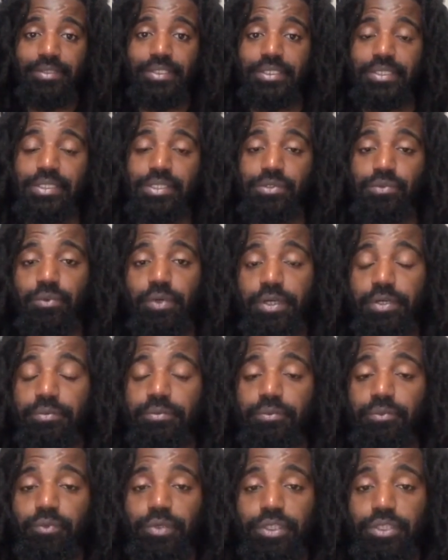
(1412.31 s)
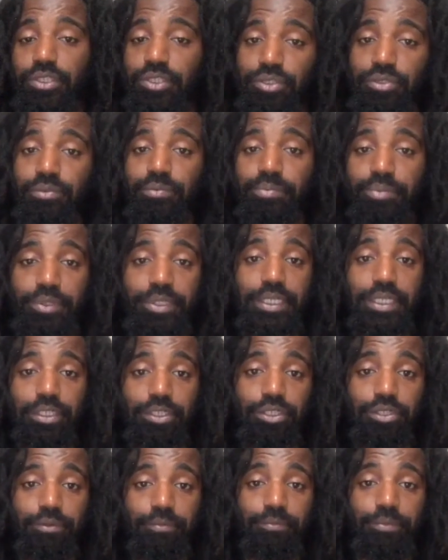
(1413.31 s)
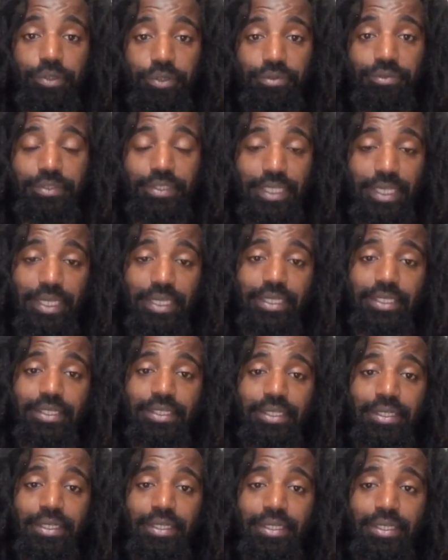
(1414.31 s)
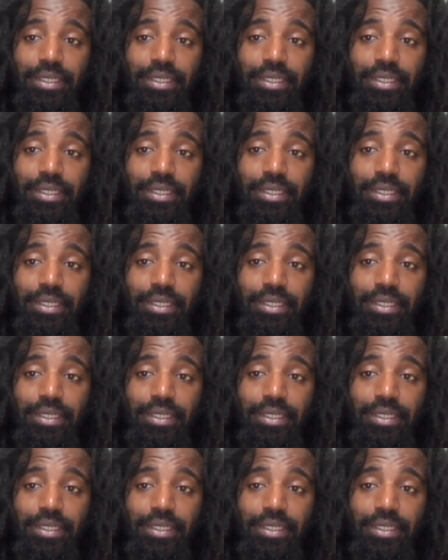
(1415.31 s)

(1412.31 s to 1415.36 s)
This is what, when you put in your birthday